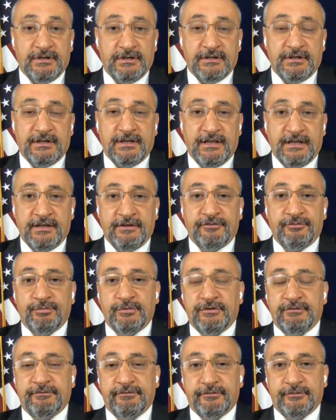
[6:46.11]
and has
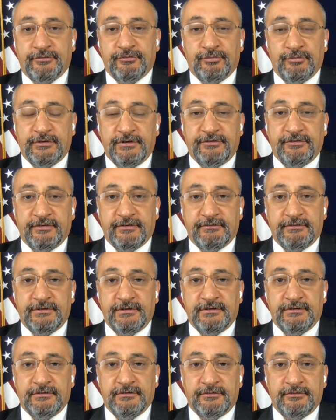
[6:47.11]
been for
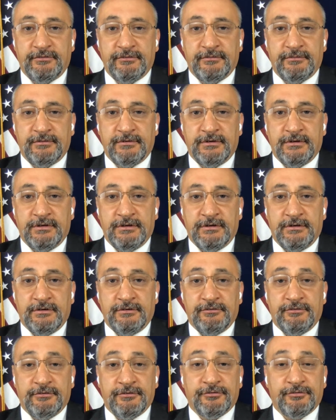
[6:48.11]
27 years.
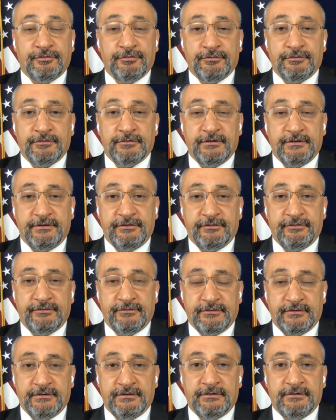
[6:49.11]
She is currently
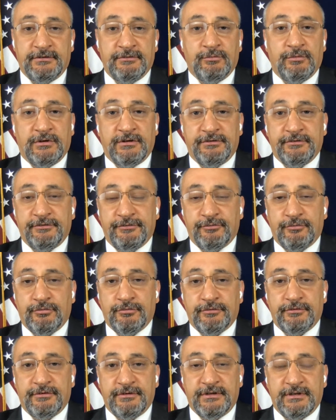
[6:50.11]
still the wellness
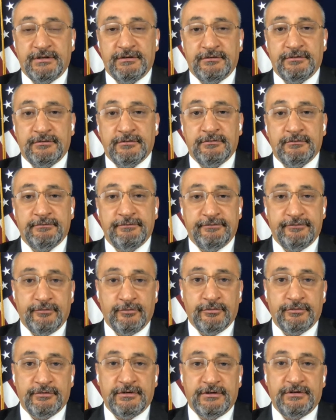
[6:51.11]
coordinator
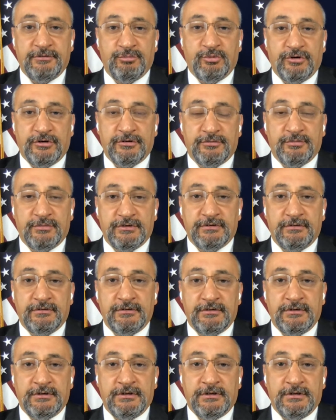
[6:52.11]
for the department.
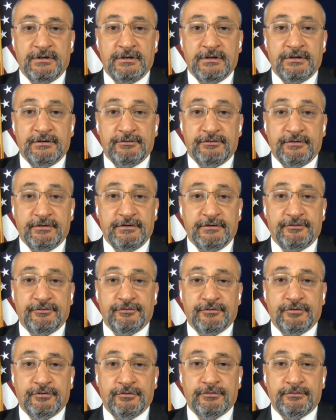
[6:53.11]
She
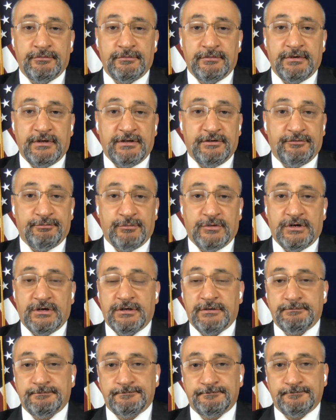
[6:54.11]
is known as
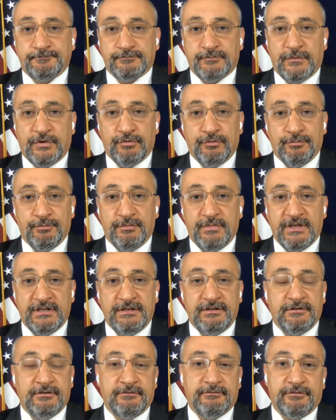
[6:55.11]
Mom to
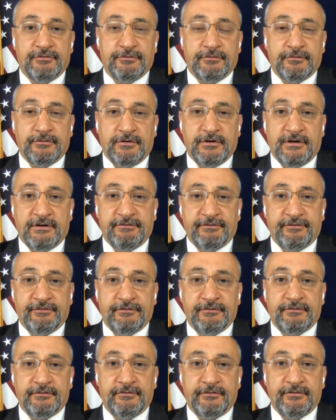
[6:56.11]
many of her
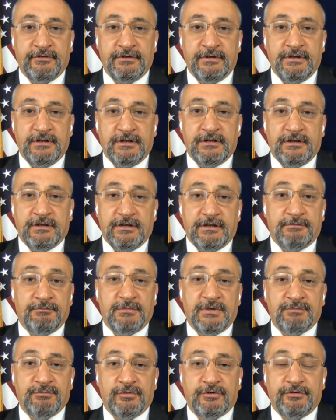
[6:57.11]
officers
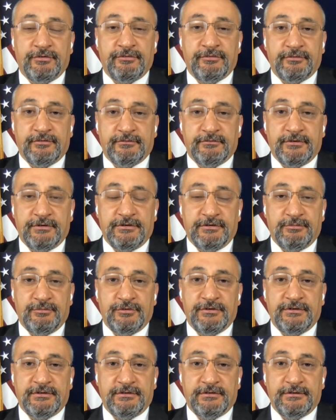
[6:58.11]
and members of the
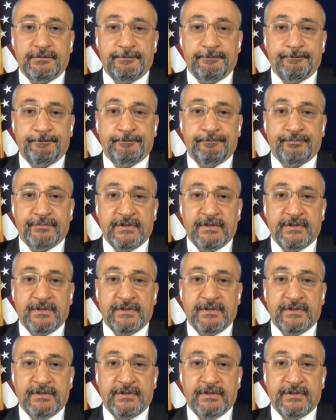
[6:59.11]
community,